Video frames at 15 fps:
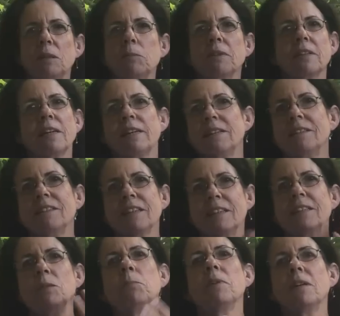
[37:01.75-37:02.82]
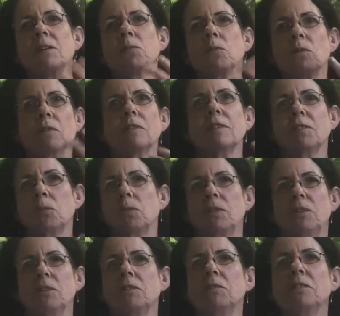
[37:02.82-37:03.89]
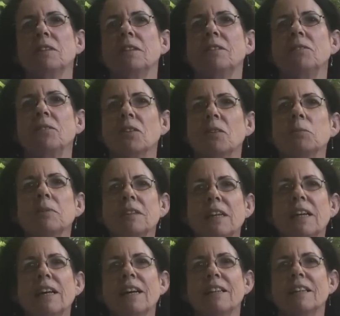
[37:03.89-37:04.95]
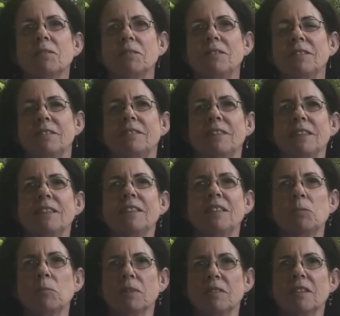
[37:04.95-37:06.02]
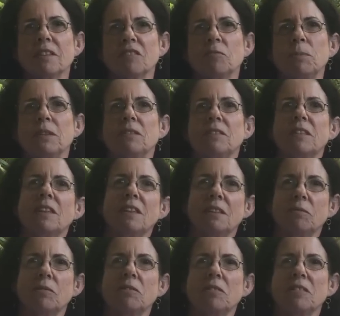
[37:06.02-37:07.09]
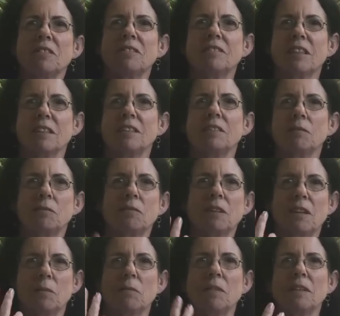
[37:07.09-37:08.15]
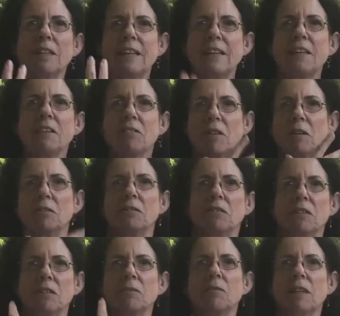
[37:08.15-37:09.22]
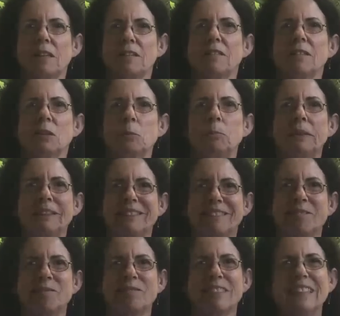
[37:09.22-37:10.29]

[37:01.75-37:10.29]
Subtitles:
on him, again, you know, your mind wanders when you're doing these jobs, and I was just thinking to myself, because he had a very distinctive hair growth on his face, like a beard.